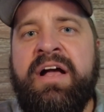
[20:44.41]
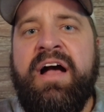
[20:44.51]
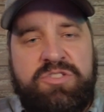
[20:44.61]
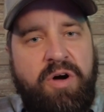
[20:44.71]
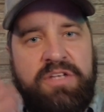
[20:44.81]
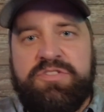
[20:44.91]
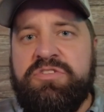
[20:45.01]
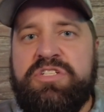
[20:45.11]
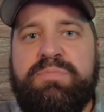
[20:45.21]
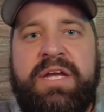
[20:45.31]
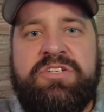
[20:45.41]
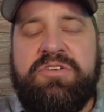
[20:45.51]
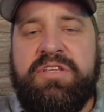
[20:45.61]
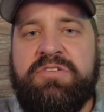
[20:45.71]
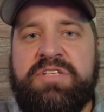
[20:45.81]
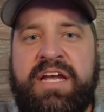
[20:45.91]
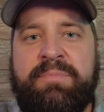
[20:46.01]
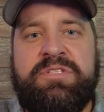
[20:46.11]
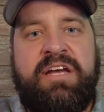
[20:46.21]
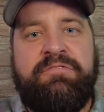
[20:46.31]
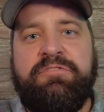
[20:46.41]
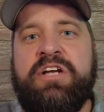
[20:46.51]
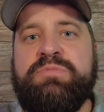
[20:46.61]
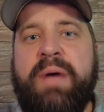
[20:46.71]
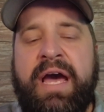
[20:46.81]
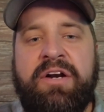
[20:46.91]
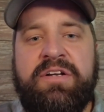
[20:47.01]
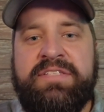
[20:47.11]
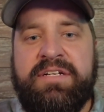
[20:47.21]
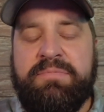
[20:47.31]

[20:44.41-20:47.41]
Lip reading: So also just make sure that those cameras have fresh batteries in them,